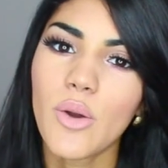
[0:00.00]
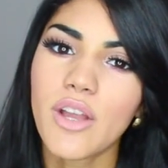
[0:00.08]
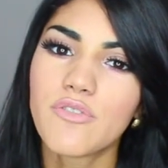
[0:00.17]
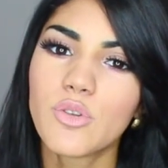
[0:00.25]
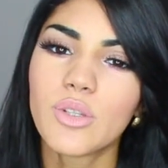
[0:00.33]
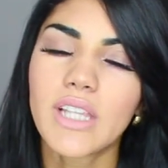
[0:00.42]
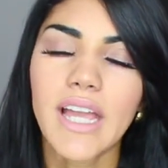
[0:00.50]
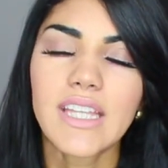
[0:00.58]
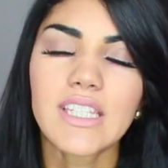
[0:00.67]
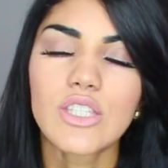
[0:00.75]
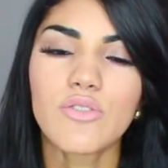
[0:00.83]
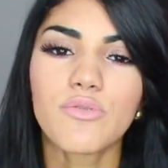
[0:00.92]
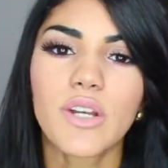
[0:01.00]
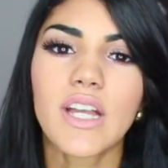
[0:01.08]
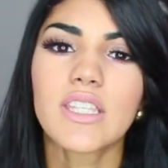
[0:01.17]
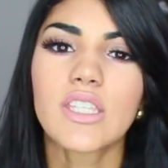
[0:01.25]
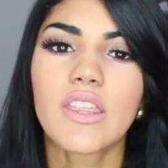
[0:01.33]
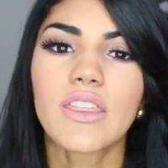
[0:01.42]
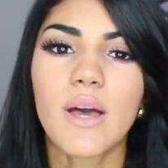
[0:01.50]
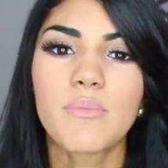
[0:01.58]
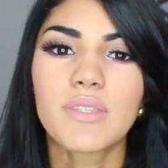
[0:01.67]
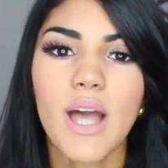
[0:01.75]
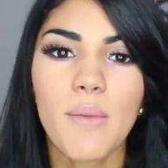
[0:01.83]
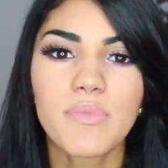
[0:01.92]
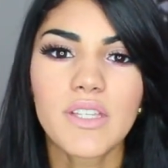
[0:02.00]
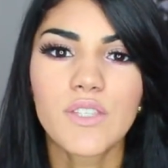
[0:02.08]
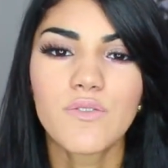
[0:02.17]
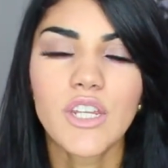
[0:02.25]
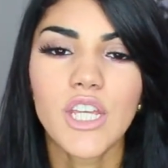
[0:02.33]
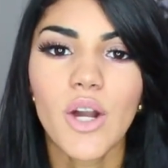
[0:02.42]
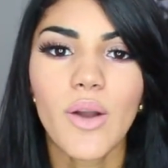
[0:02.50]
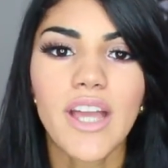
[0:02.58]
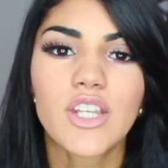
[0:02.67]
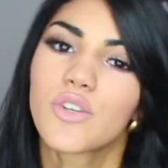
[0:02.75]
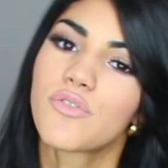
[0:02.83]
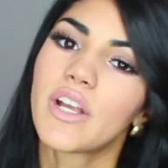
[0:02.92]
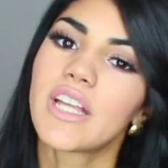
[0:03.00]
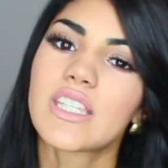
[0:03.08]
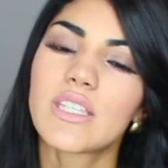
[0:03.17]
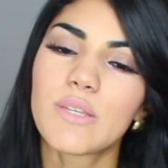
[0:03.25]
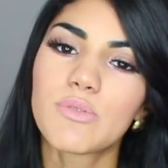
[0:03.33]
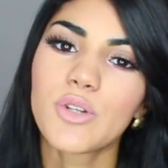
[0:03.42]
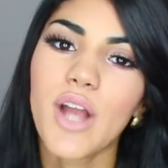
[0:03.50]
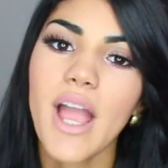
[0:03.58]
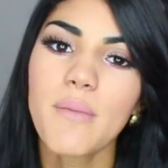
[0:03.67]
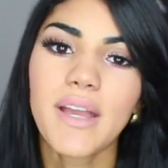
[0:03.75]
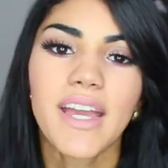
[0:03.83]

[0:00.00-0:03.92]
If you liked it, don't forget to thumbs up this video and don't forget to subscribe,